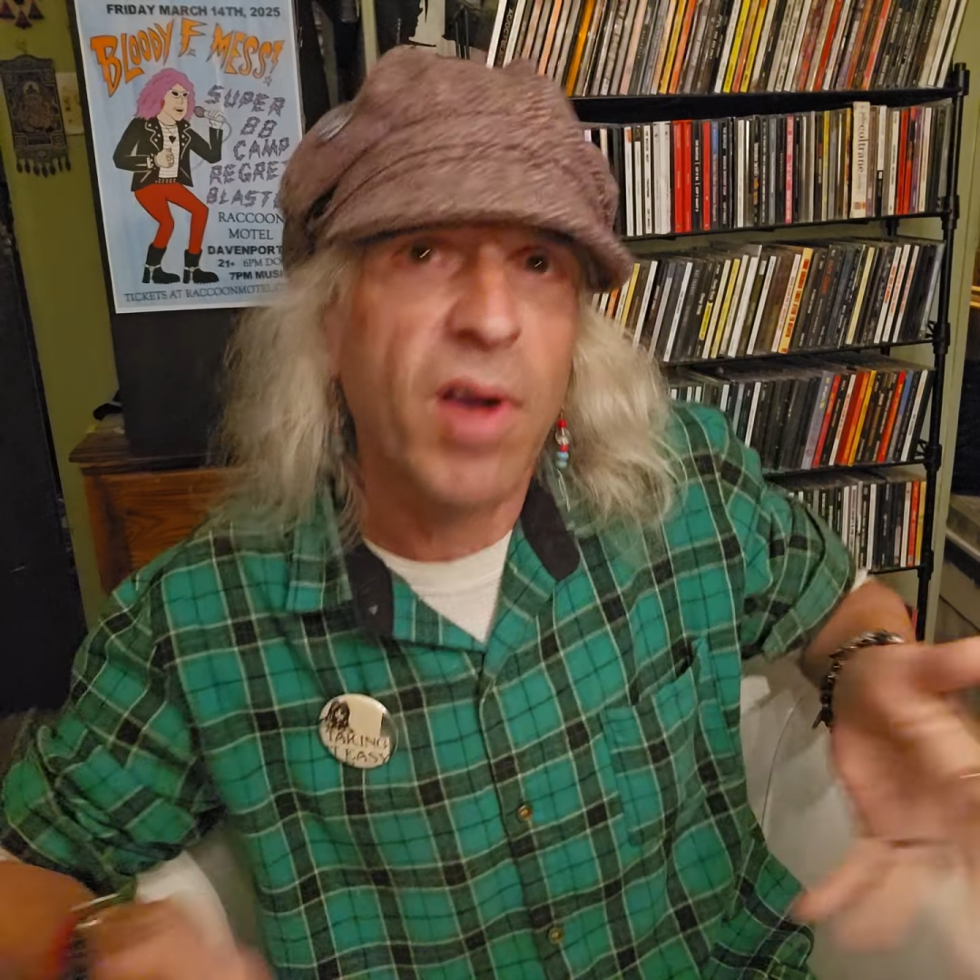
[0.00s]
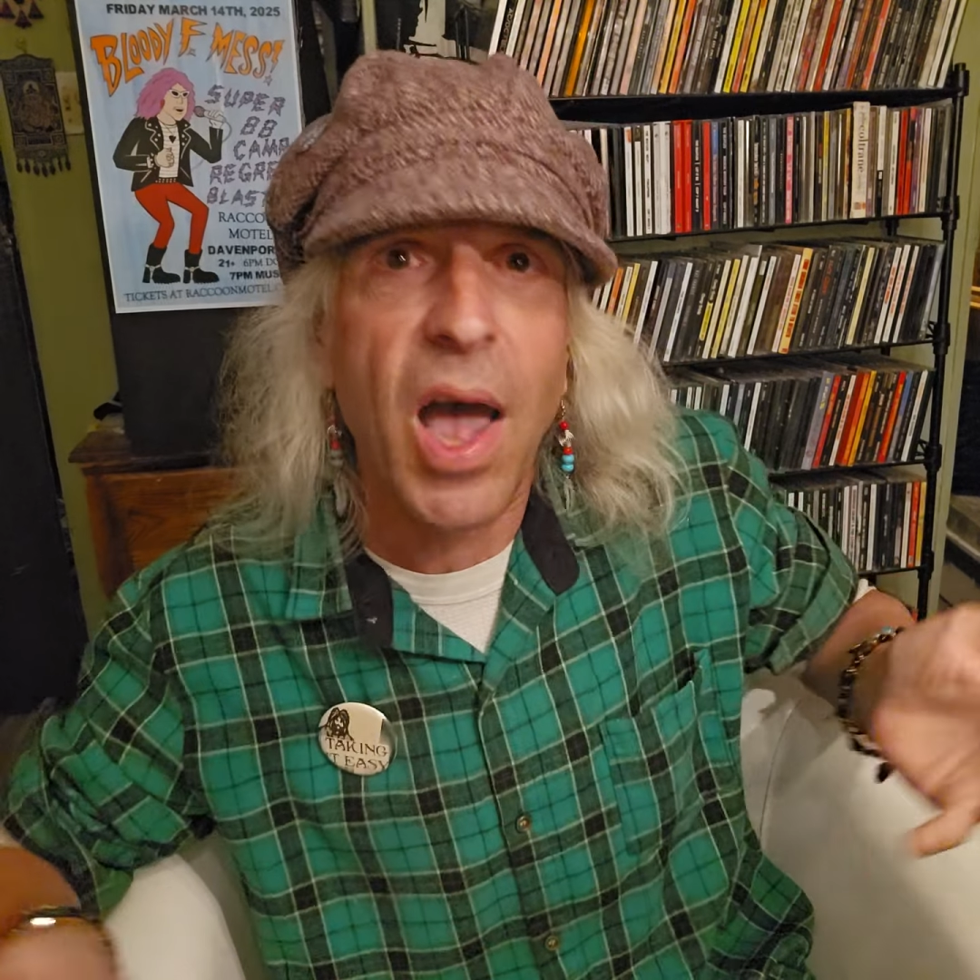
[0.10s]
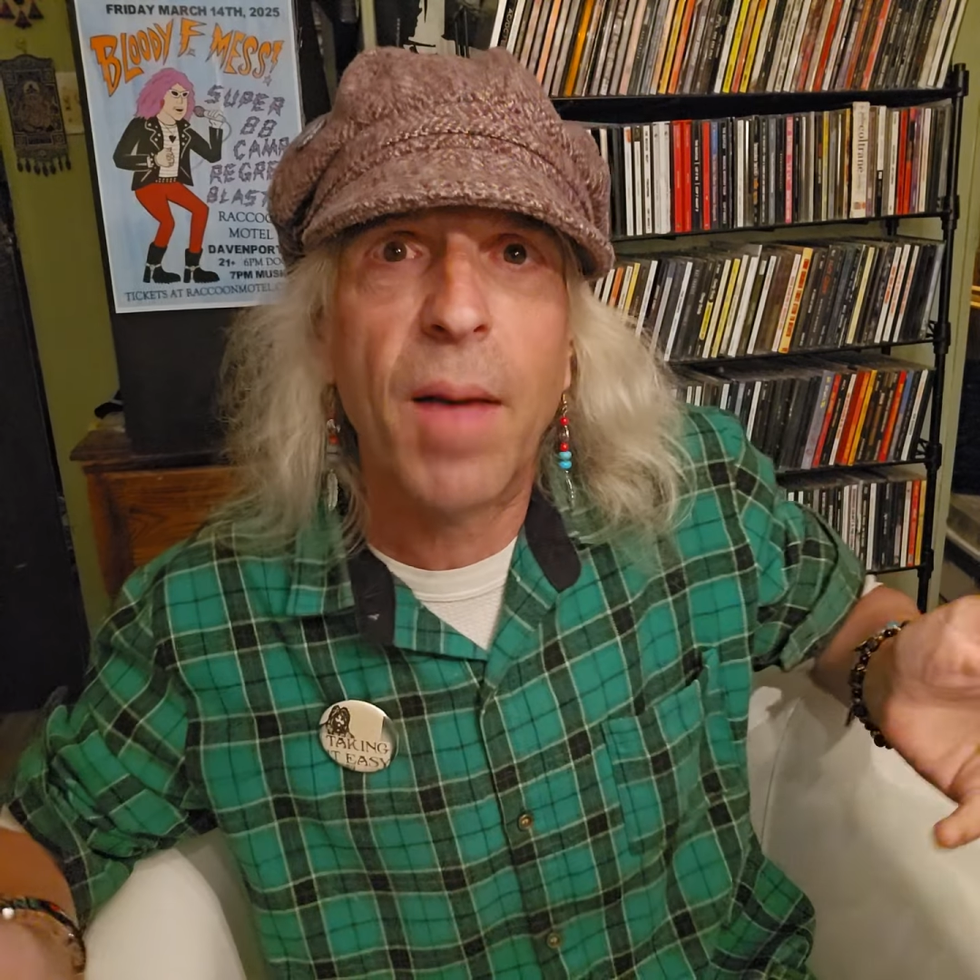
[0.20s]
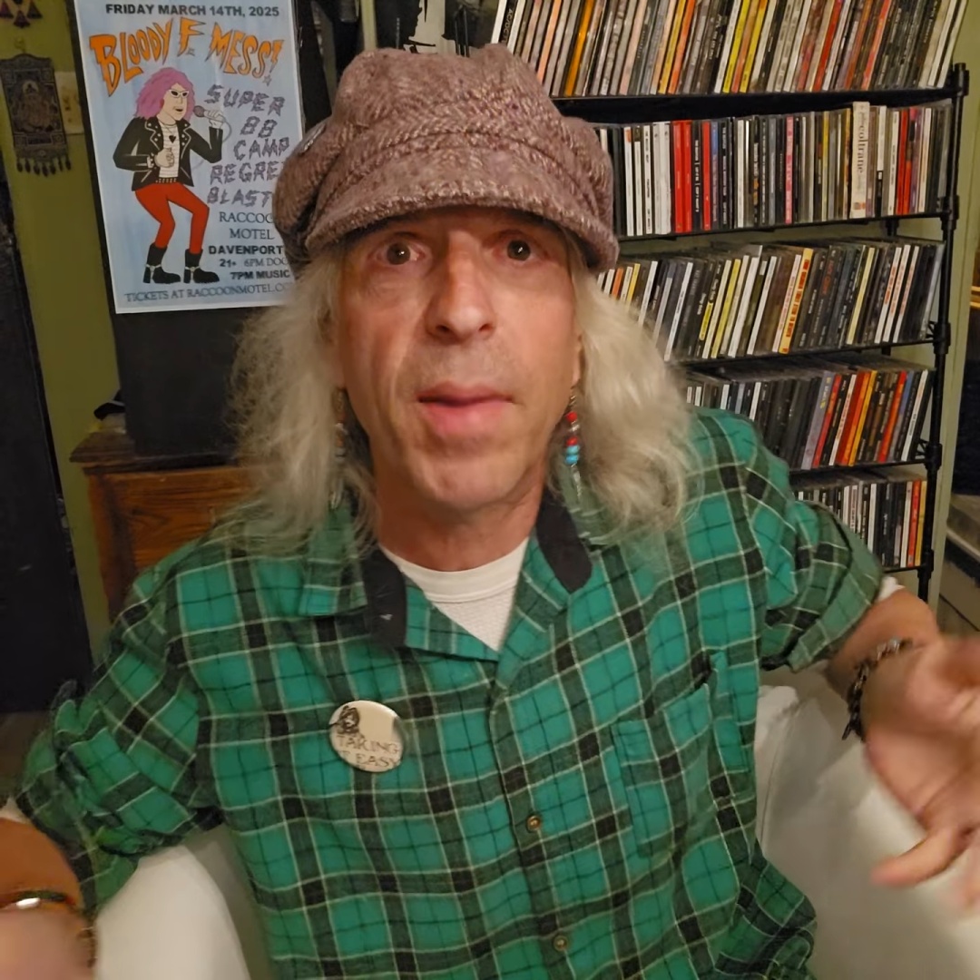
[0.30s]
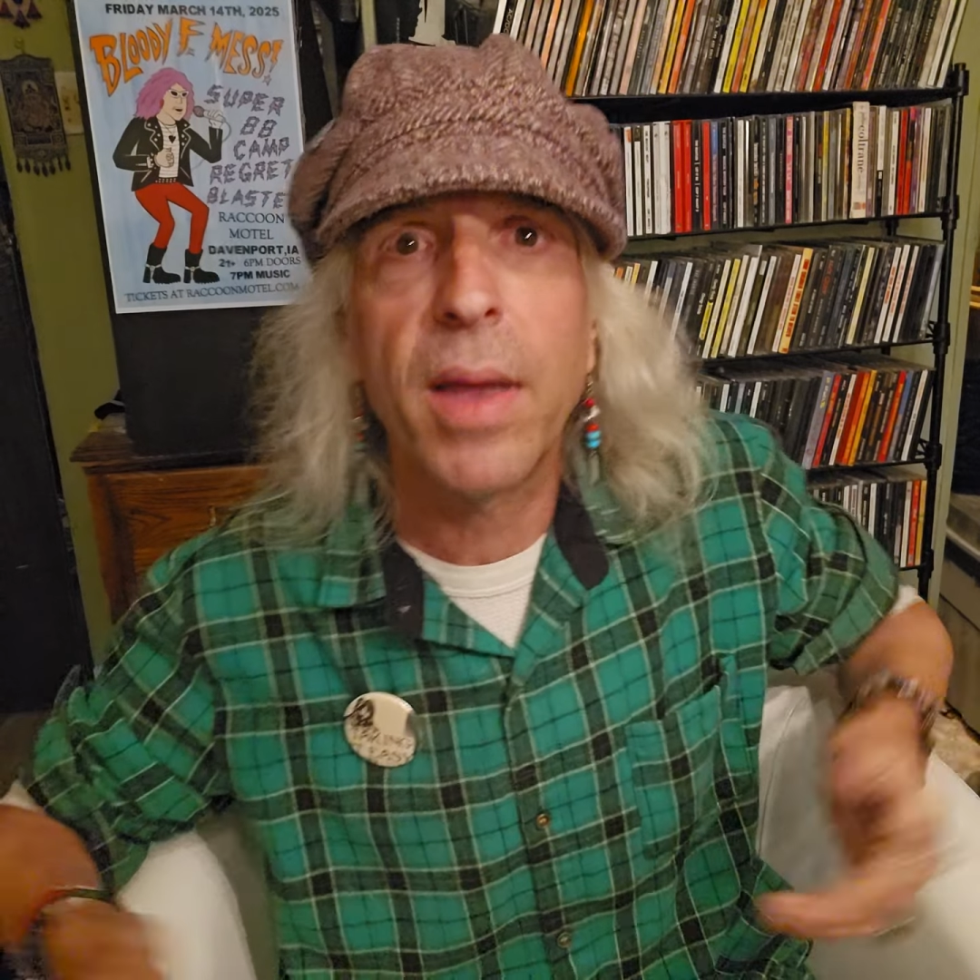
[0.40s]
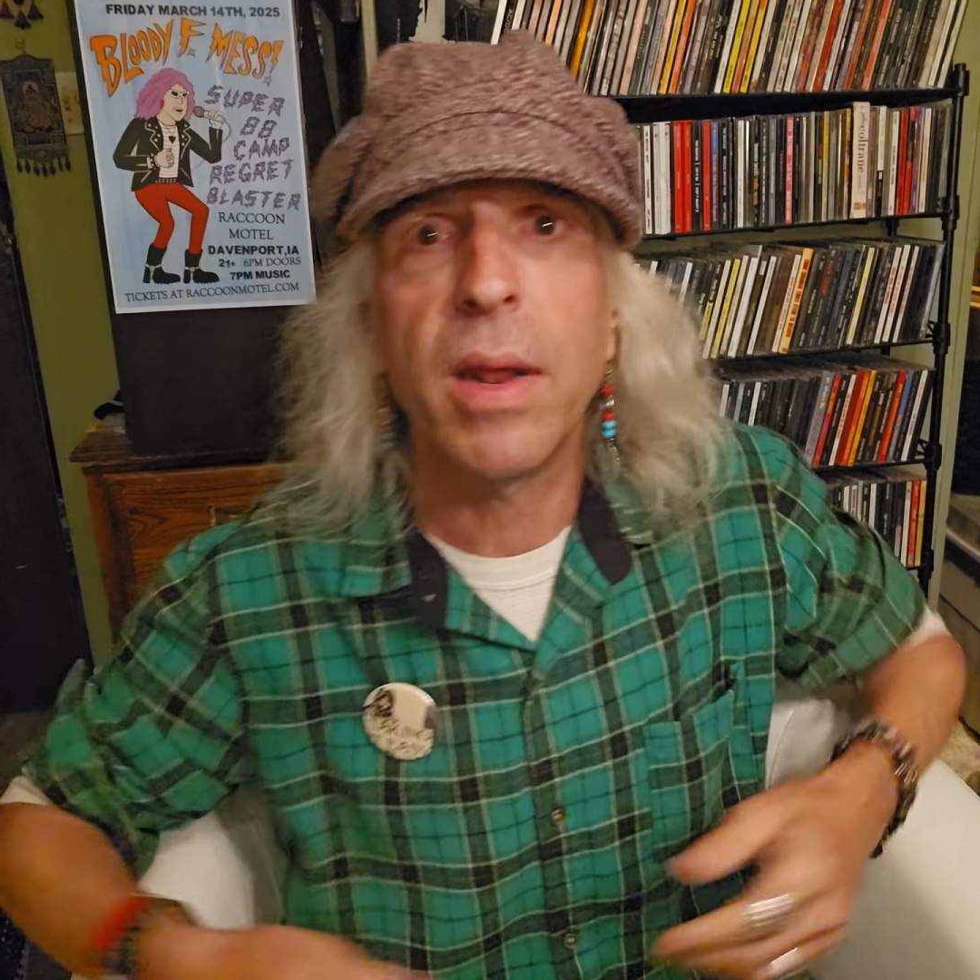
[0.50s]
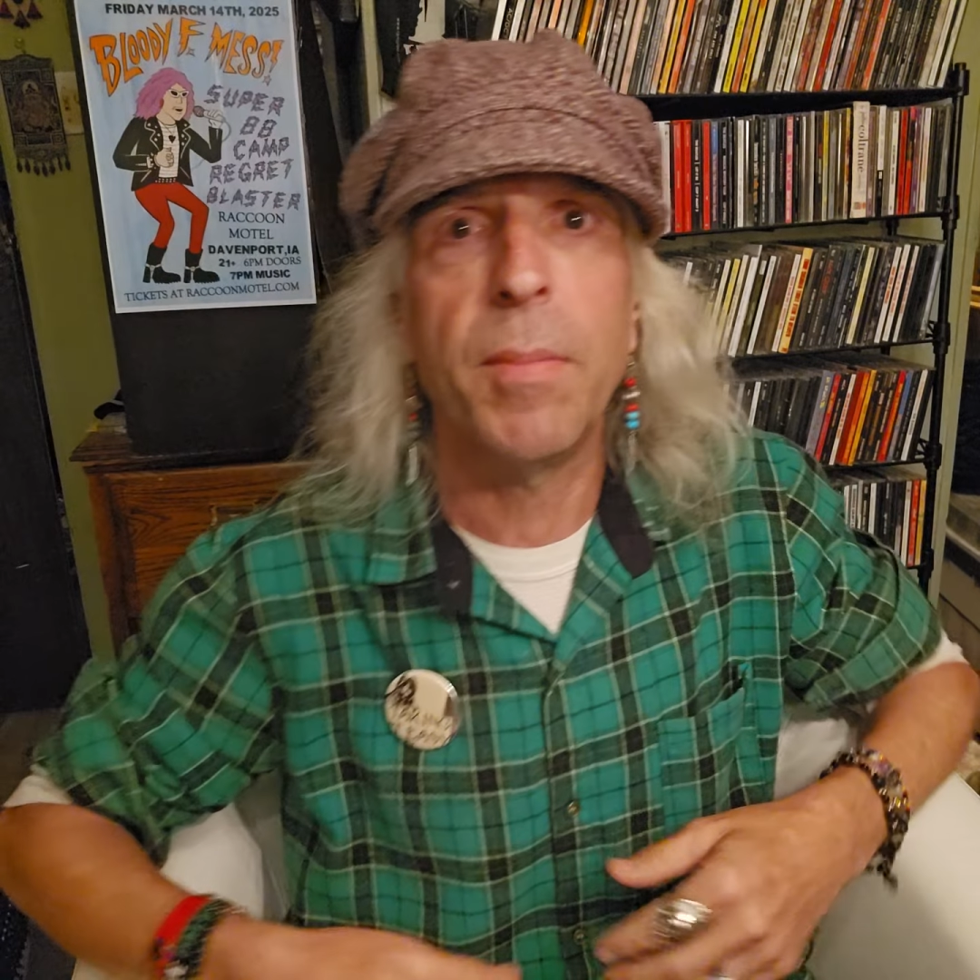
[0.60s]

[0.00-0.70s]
comment,